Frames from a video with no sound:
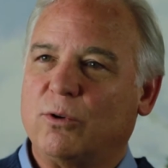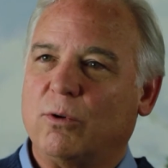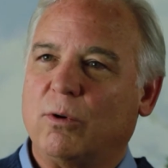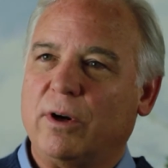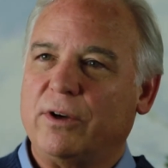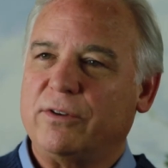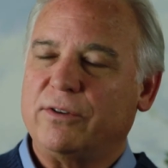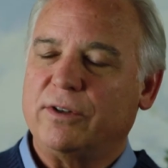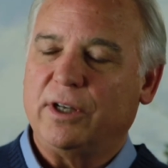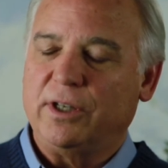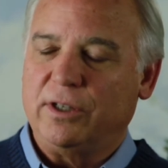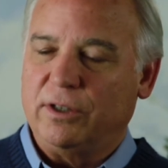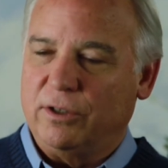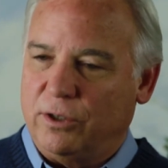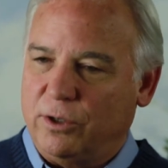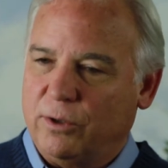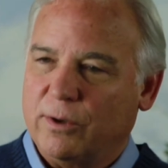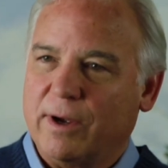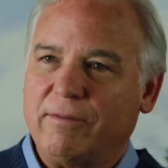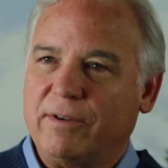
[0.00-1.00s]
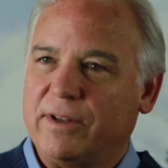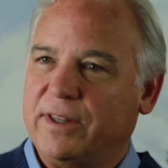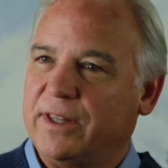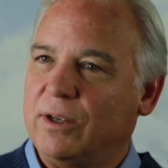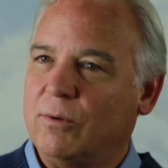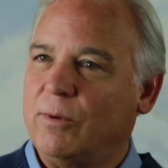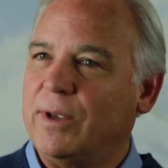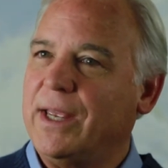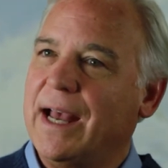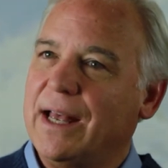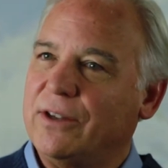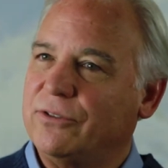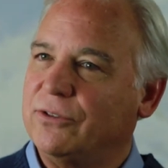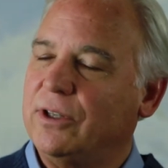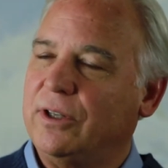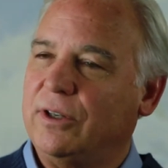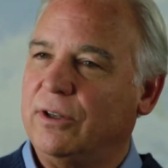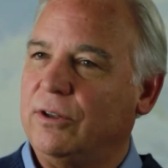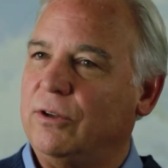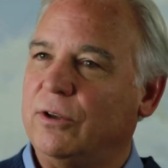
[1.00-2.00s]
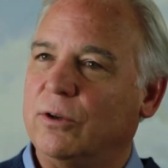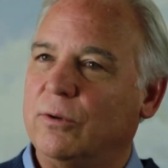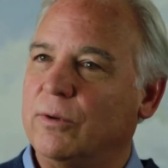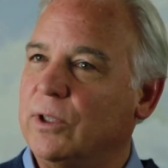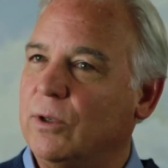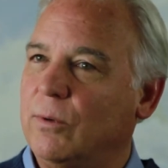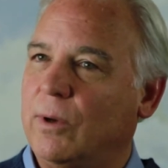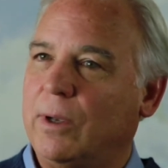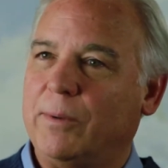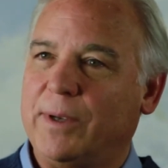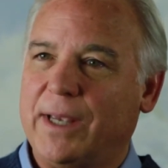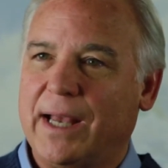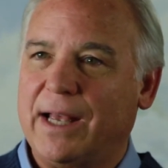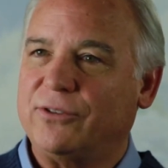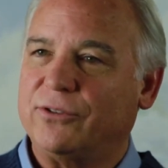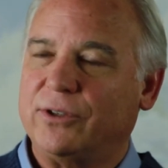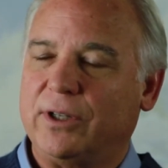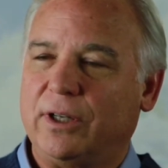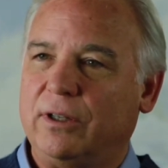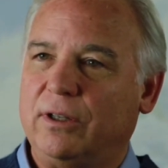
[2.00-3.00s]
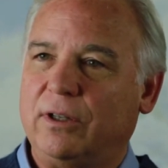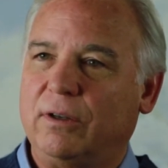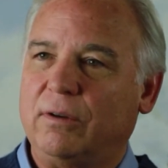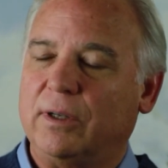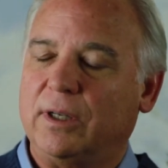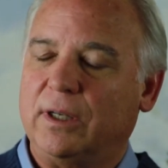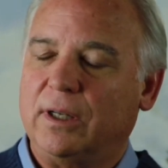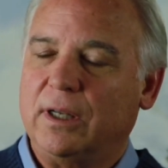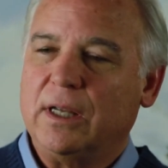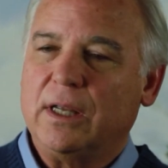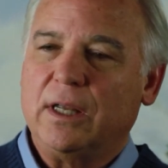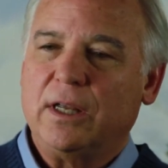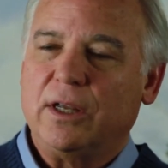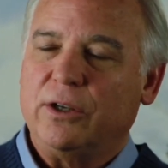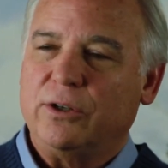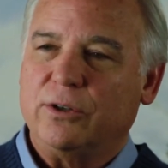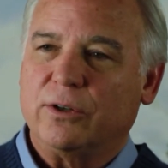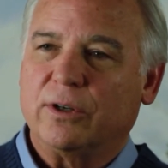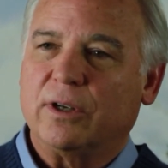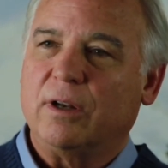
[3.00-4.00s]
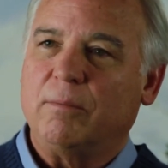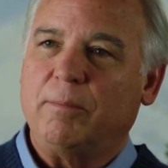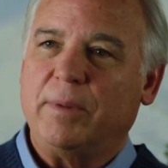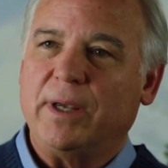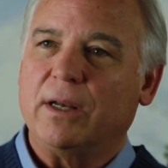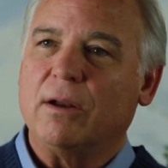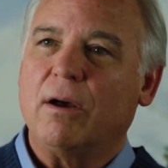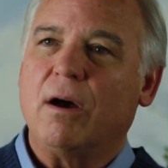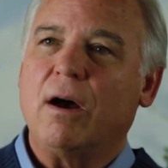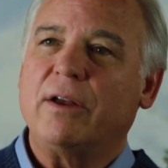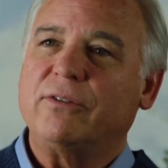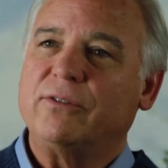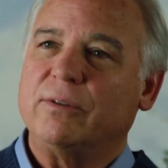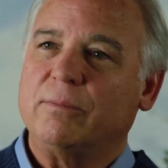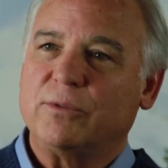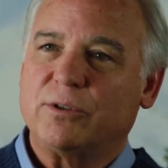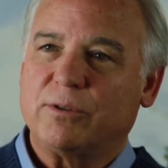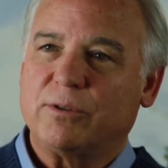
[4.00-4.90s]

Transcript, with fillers: course and you do everything we ask you to do in the way we ask you to do it, you're going to be an awesome